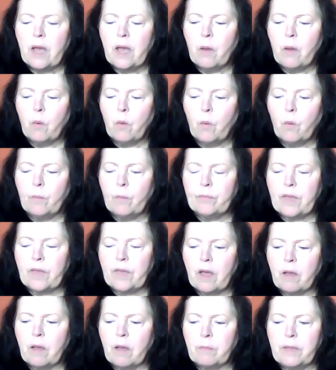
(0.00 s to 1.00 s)
or
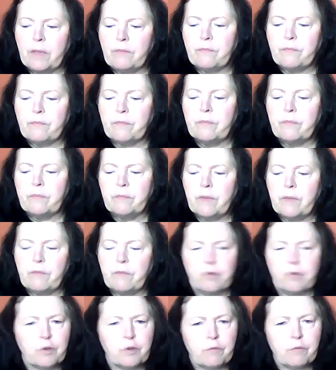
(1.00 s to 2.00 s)
if
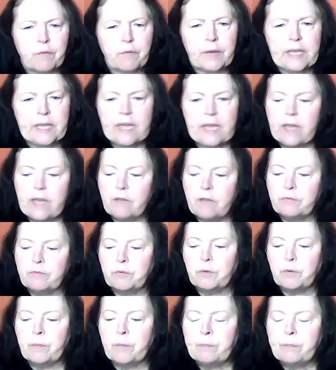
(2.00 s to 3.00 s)
you're not very
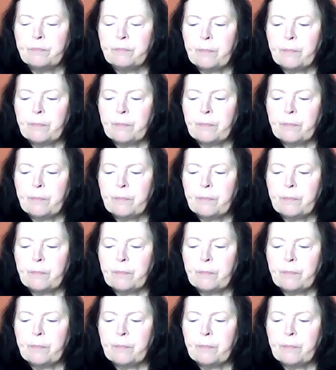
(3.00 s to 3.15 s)
careful.